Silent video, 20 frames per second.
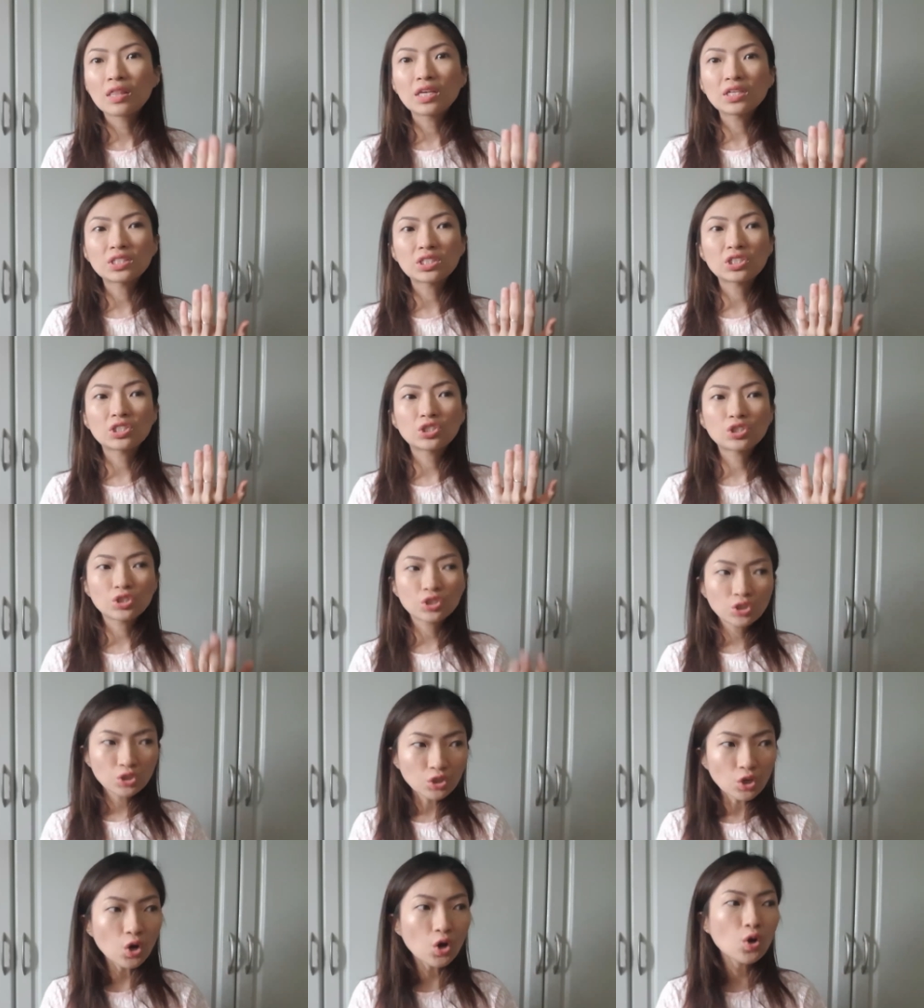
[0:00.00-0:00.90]
This is
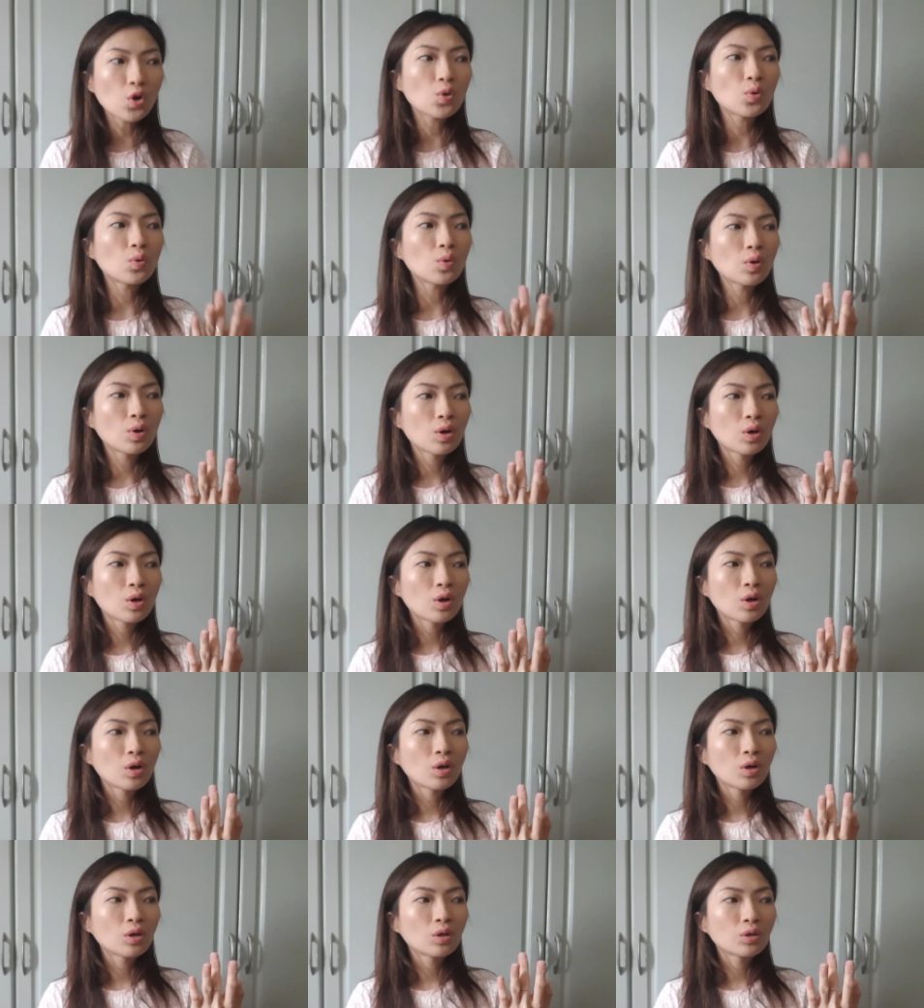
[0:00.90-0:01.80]
so
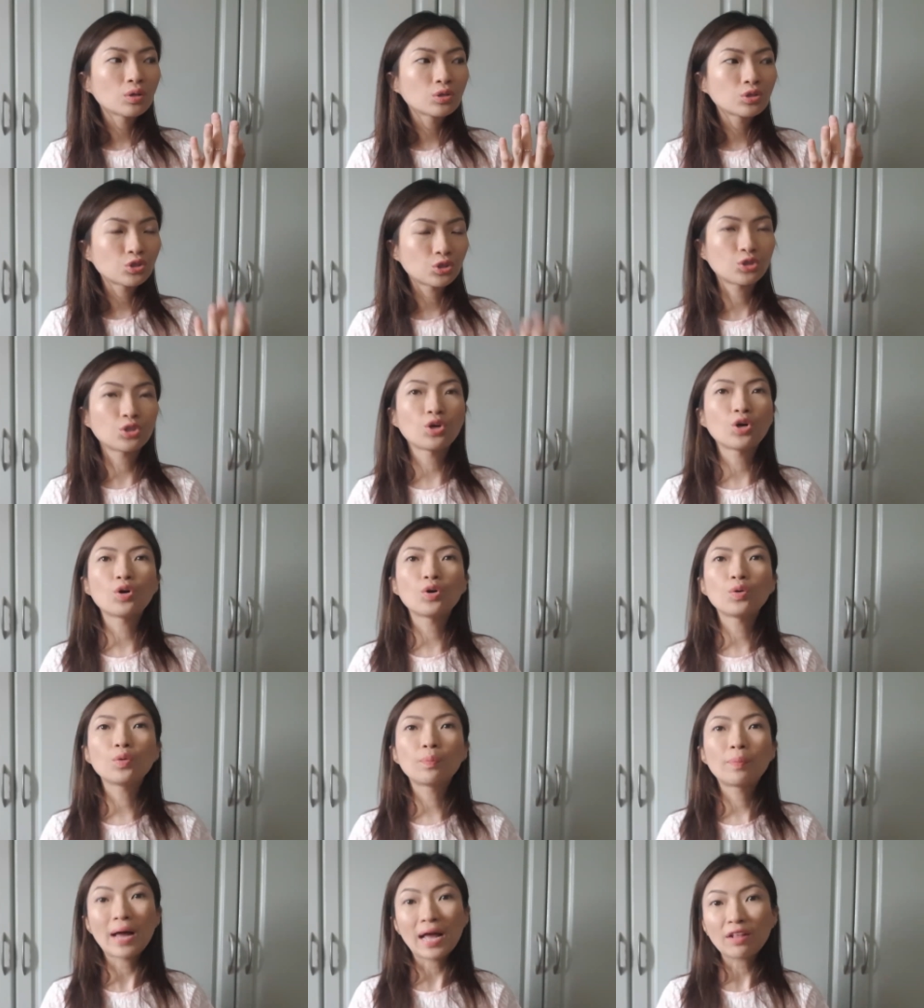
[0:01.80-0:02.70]

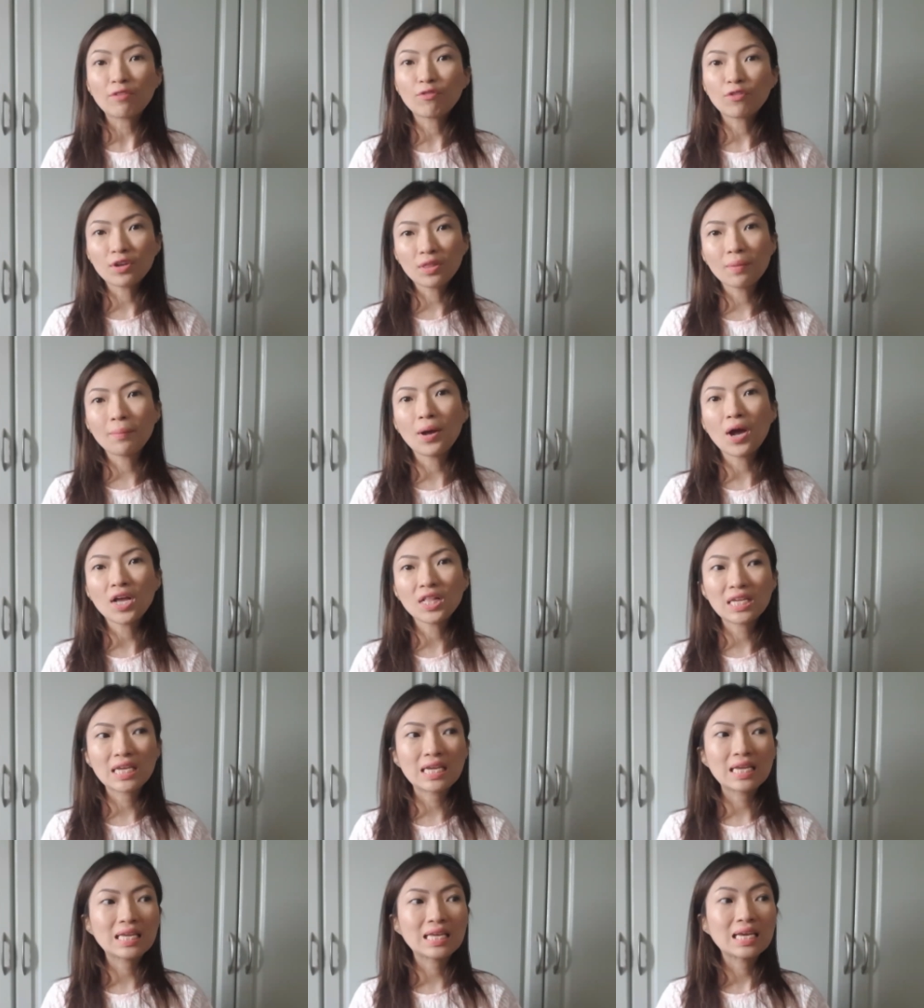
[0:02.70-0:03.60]
bad for the
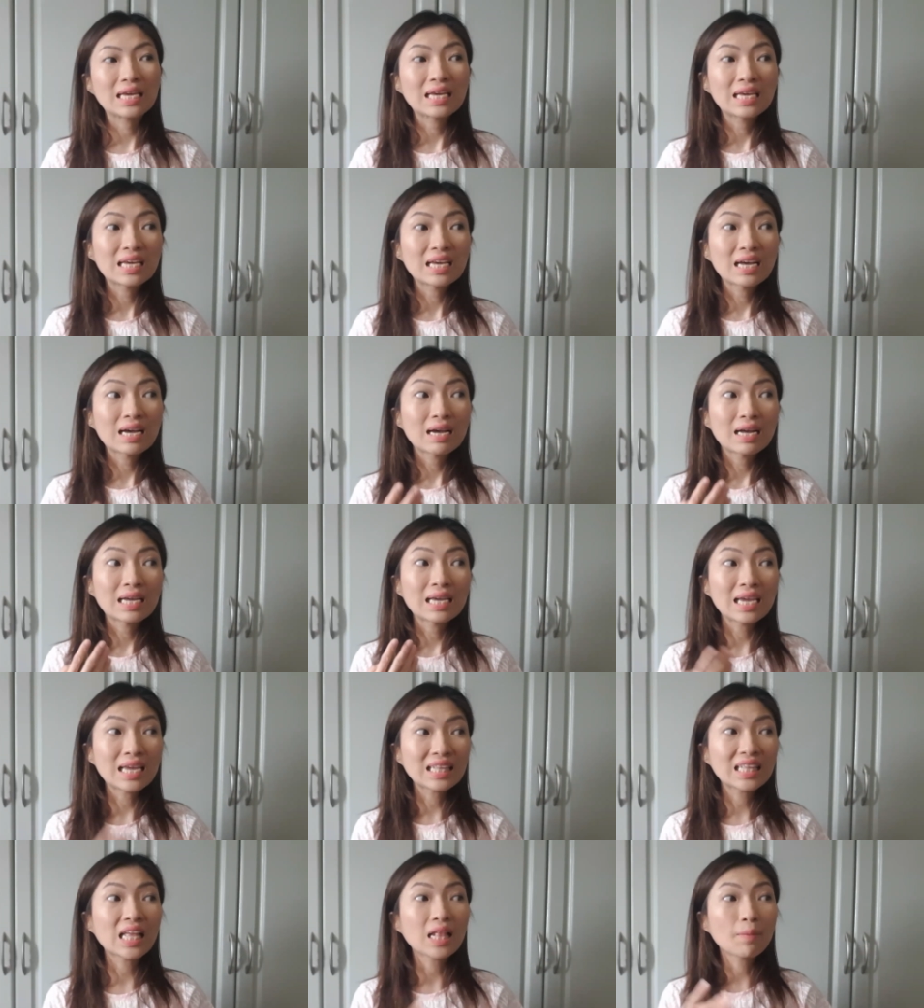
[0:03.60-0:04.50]
body.
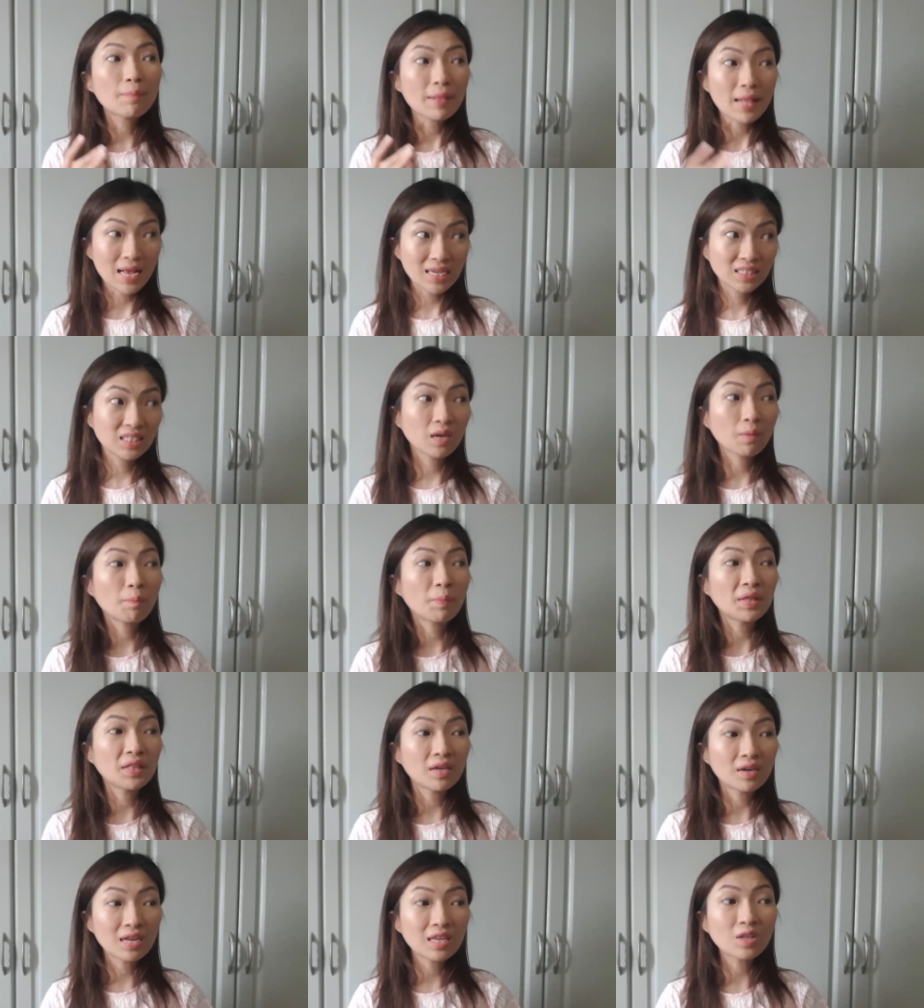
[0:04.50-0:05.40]
Heated plastic,
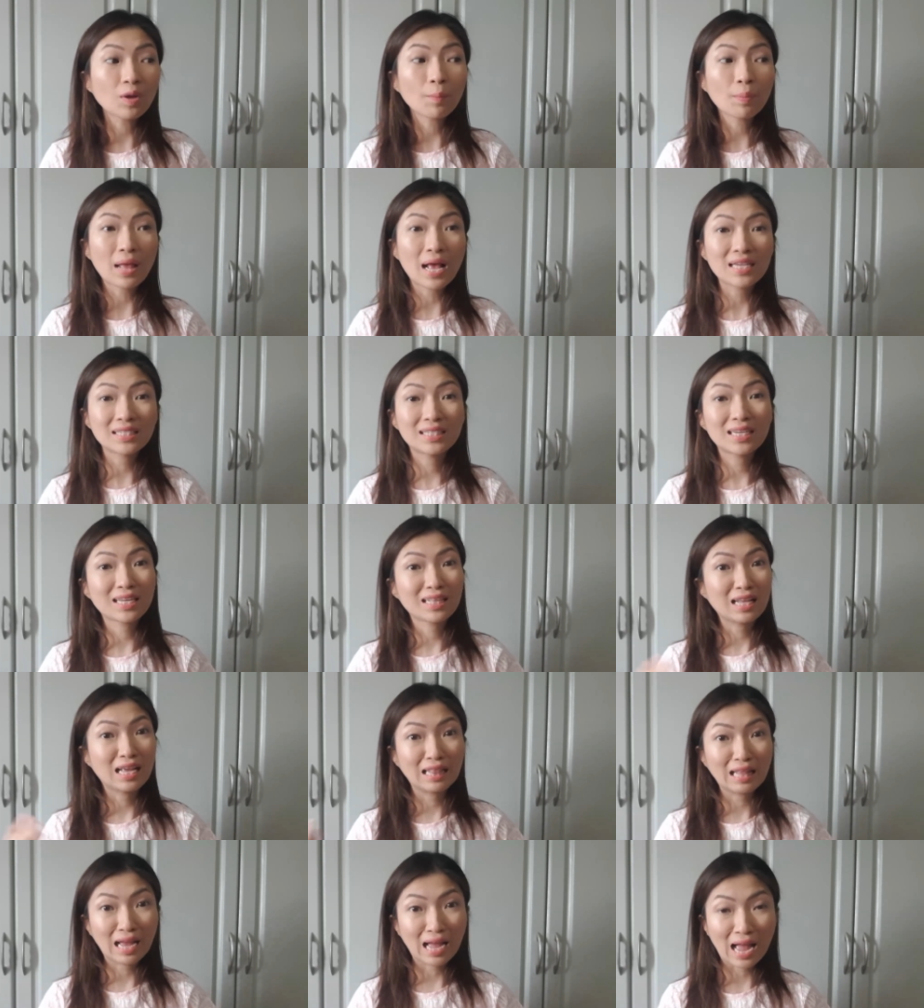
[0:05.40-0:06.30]
piniritong plastic
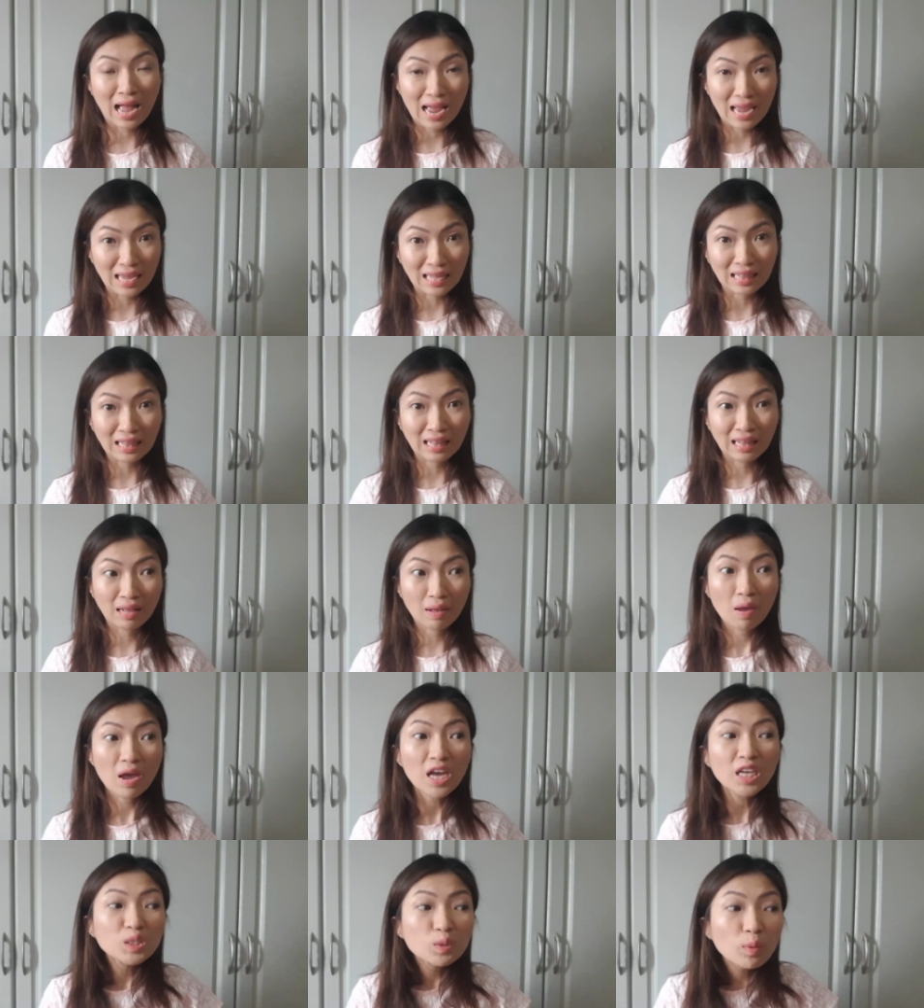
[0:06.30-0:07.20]
na nakain.
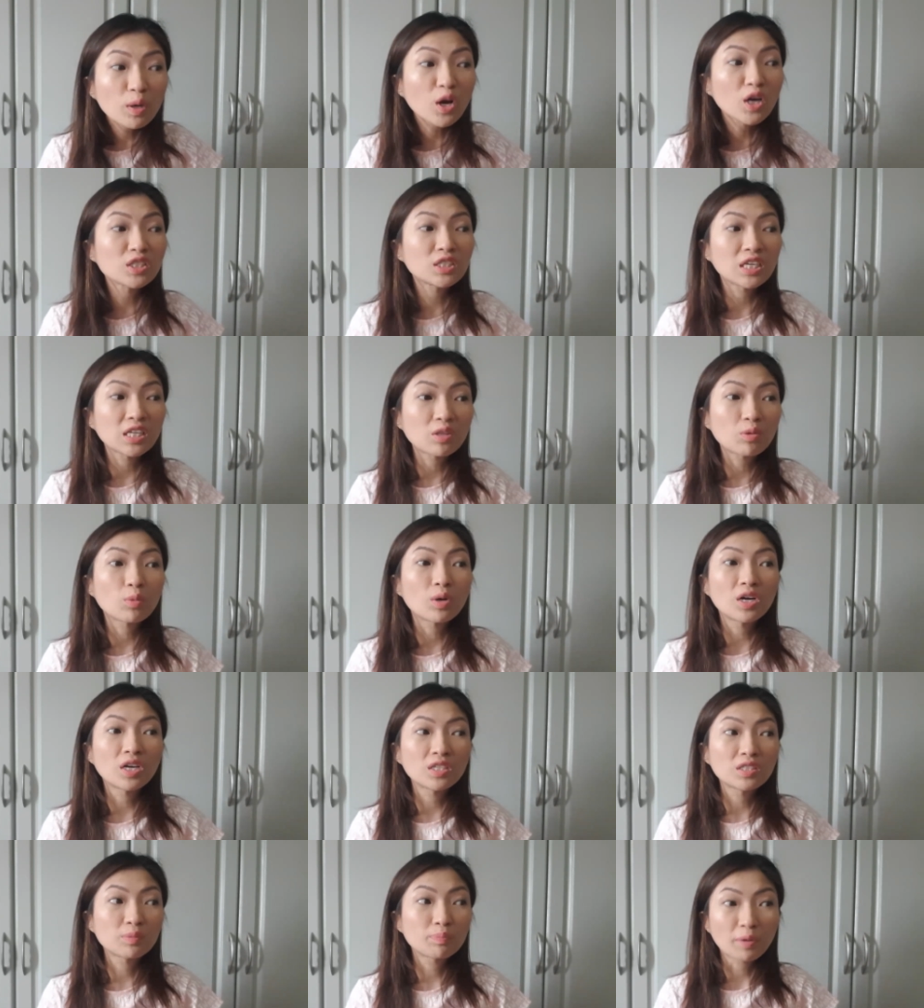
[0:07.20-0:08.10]
It's because it
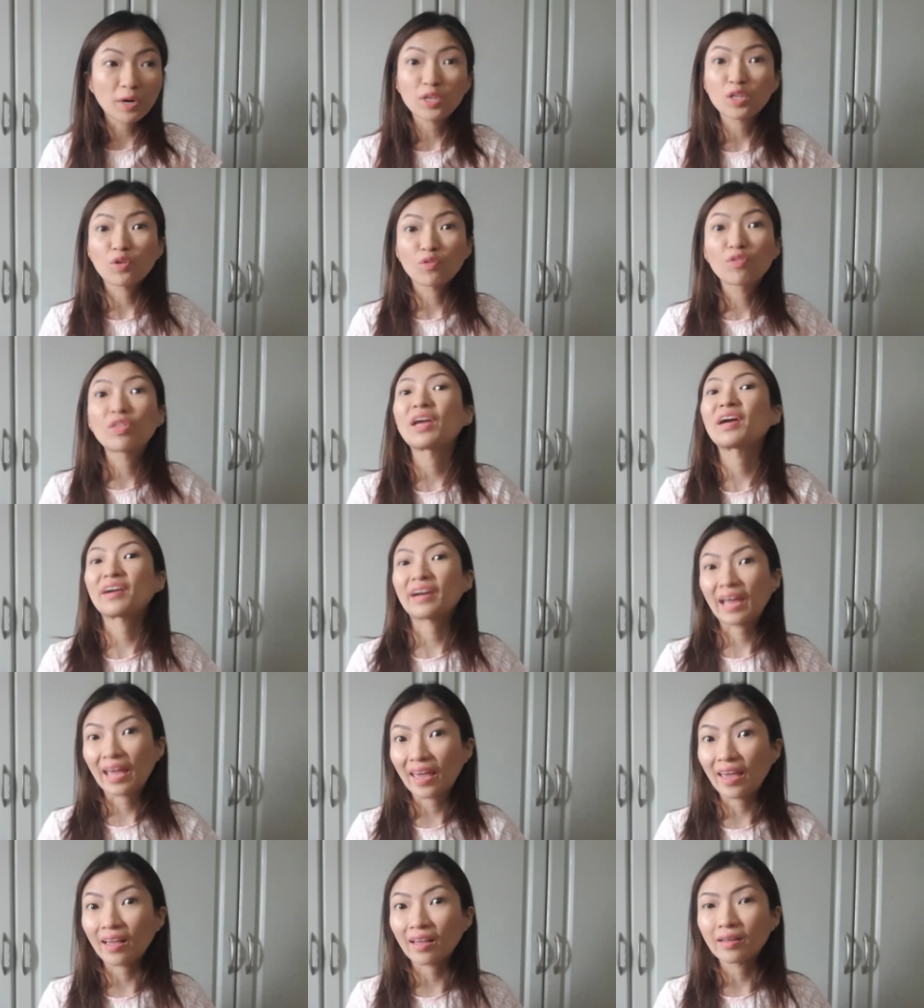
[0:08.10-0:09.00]
was part of their
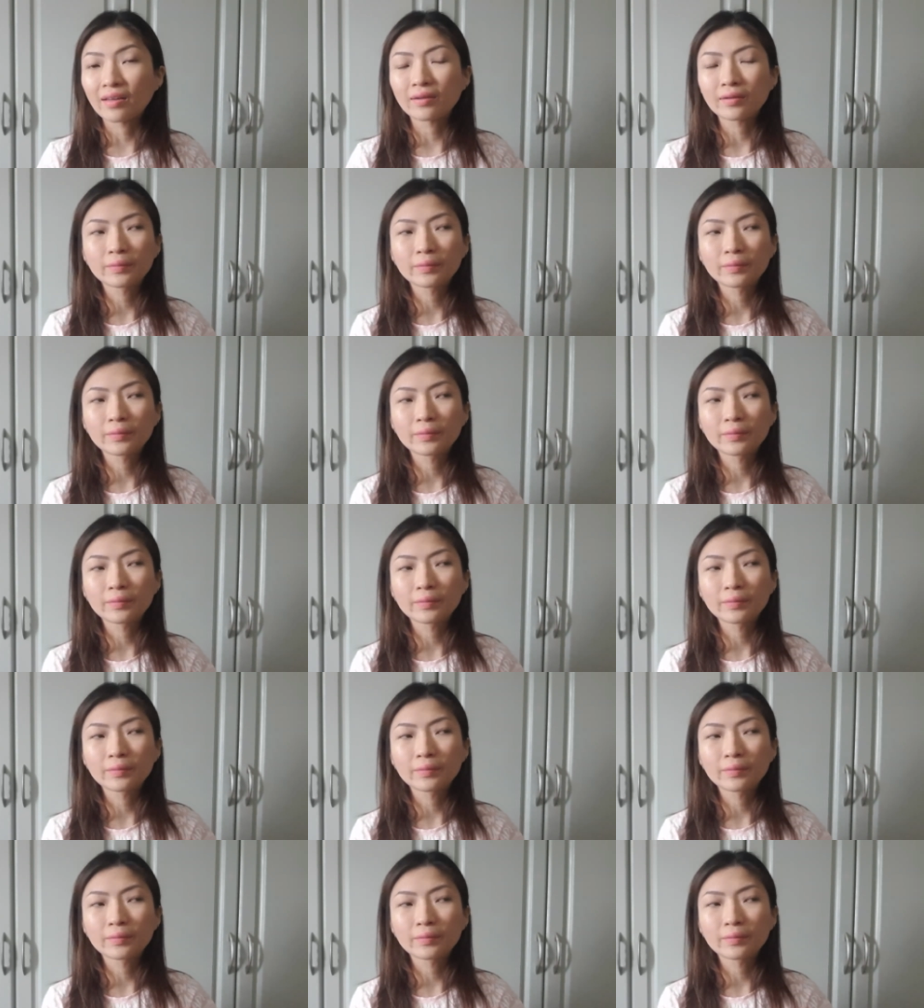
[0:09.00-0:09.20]
egg.